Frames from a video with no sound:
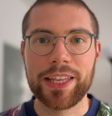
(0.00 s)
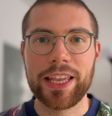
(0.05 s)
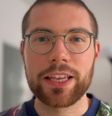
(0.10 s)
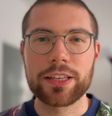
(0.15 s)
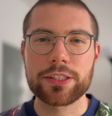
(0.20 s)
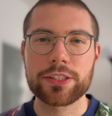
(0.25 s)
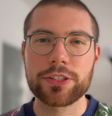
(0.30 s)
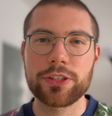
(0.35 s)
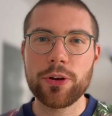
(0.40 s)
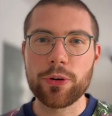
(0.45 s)

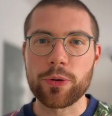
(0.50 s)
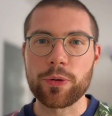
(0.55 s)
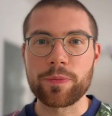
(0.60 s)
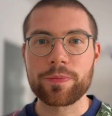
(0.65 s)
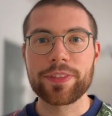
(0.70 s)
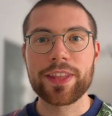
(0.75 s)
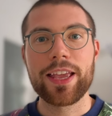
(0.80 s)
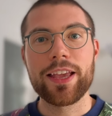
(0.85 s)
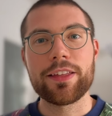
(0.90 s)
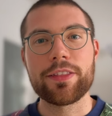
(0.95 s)
So,
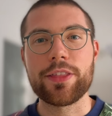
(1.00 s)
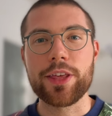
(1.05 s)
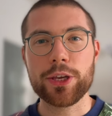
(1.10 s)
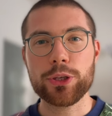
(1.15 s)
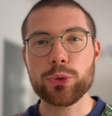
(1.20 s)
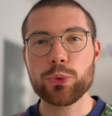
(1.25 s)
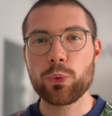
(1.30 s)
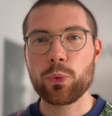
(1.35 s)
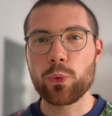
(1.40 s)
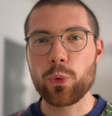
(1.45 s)

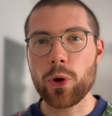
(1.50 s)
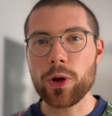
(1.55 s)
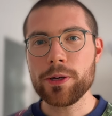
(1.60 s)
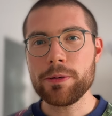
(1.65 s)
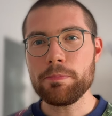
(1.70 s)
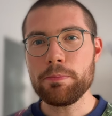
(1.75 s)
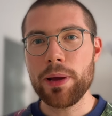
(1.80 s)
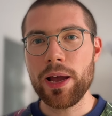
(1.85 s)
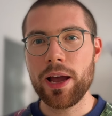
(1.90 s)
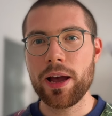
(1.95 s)
there's
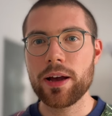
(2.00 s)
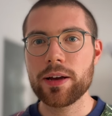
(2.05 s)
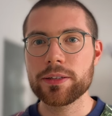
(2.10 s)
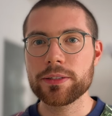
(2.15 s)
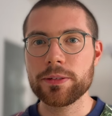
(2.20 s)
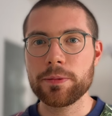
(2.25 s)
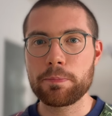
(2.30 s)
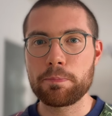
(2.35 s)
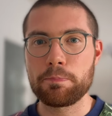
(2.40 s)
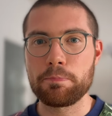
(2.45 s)
one
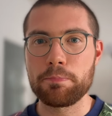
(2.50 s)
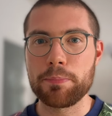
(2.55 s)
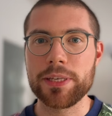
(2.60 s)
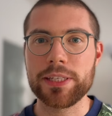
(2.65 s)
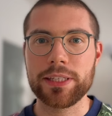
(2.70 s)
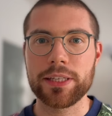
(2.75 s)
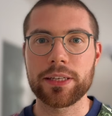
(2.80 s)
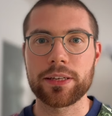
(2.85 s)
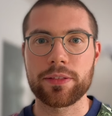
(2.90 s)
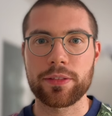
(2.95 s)
part
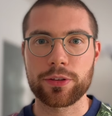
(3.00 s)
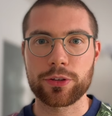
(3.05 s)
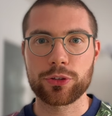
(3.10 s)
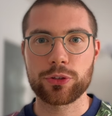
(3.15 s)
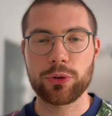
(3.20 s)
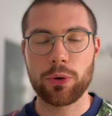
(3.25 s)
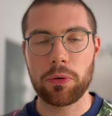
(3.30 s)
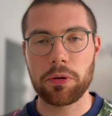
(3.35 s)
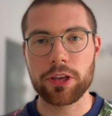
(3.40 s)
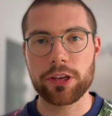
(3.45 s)
missing in the
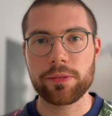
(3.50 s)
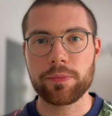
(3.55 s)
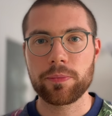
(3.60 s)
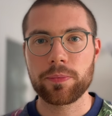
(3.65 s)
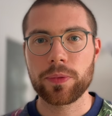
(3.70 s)
story.